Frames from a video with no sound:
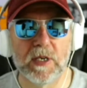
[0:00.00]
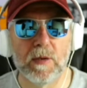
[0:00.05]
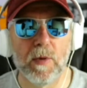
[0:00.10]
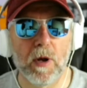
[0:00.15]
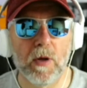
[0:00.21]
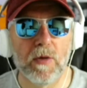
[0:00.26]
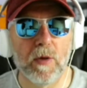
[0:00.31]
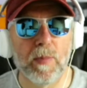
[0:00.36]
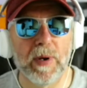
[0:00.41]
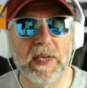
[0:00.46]

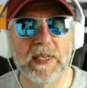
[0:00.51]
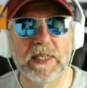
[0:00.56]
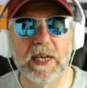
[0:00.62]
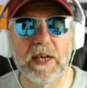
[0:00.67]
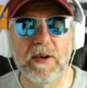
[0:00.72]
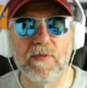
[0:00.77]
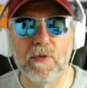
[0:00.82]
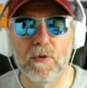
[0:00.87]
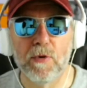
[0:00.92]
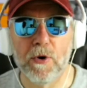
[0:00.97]
on the
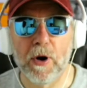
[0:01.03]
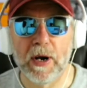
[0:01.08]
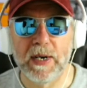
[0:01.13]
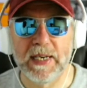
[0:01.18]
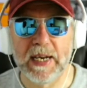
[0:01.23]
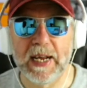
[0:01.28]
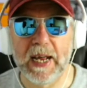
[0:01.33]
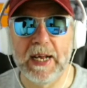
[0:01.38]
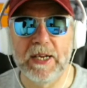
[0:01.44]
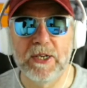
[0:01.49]

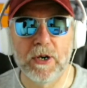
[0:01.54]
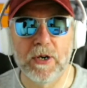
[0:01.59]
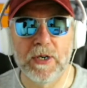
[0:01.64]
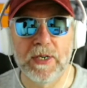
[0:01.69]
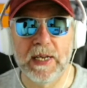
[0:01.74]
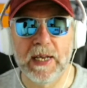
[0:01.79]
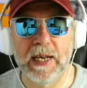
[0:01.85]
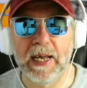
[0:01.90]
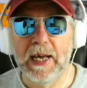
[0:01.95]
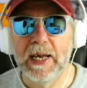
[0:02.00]
PC490
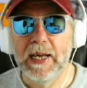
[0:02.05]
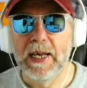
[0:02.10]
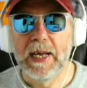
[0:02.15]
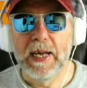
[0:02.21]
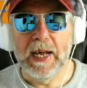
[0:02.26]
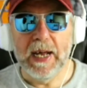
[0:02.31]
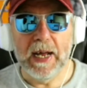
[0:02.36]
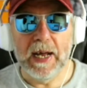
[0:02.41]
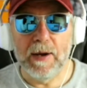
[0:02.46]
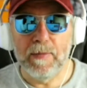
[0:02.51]
HRD,
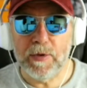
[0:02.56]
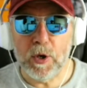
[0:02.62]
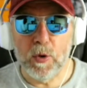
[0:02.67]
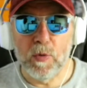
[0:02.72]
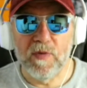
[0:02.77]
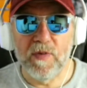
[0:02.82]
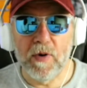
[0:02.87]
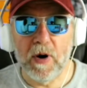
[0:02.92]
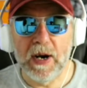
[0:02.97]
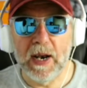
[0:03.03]
you'll
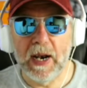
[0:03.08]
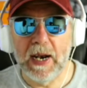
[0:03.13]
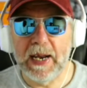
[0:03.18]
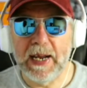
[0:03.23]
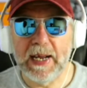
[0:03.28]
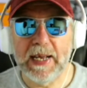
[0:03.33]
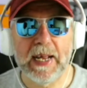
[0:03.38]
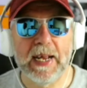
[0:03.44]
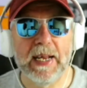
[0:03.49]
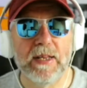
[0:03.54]
find a
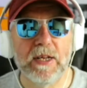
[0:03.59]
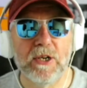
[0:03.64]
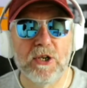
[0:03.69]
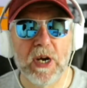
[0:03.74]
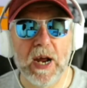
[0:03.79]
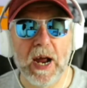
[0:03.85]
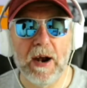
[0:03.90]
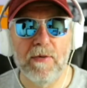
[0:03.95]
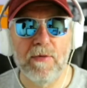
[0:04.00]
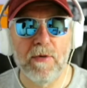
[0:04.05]
link in the
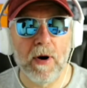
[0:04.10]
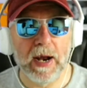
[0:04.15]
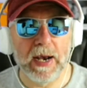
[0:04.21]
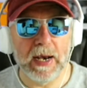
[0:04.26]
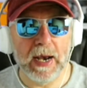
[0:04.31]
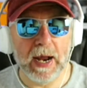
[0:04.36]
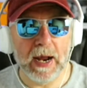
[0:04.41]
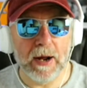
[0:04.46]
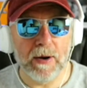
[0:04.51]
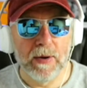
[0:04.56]
chat right
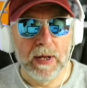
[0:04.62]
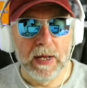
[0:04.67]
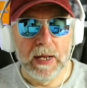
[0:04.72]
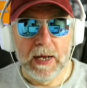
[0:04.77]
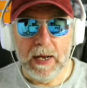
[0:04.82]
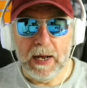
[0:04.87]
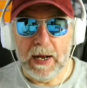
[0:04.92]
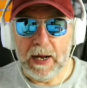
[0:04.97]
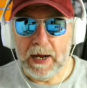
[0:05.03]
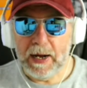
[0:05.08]
now.
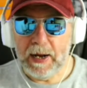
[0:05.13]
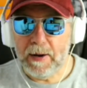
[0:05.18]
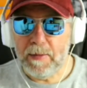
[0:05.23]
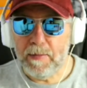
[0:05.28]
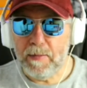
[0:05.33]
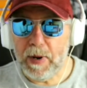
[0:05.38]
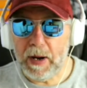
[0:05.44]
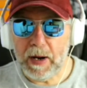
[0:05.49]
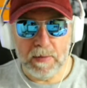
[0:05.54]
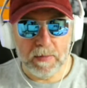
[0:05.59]

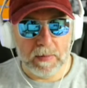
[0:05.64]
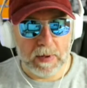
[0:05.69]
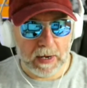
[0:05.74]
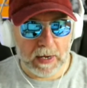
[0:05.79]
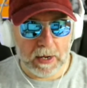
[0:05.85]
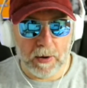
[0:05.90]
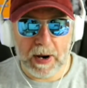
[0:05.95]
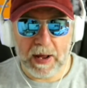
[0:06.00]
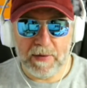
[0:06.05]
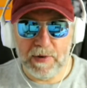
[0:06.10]

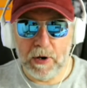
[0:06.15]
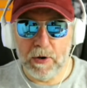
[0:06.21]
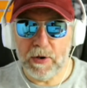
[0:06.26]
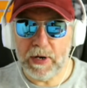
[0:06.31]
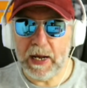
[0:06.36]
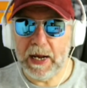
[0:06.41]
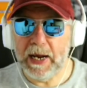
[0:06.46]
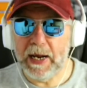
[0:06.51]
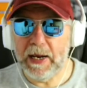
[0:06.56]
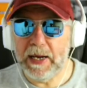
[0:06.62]
Go and have a look.
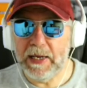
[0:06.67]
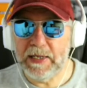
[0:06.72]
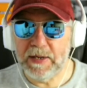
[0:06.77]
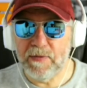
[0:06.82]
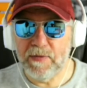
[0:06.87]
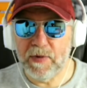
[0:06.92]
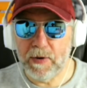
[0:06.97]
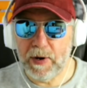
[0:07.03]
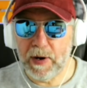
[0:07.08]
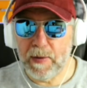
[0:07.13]
It is a
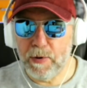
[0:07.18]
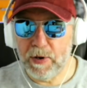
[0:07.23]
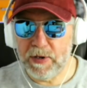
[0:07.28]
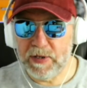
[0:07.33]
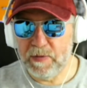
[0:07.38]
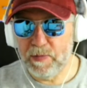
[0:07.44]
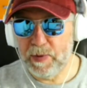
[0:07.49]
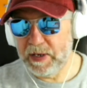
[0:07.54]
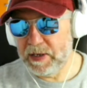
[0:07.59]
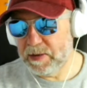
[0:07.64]
very
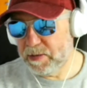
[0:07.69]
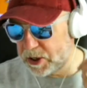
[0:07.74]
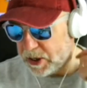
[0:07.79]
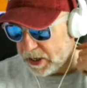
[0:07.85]
impressive piece of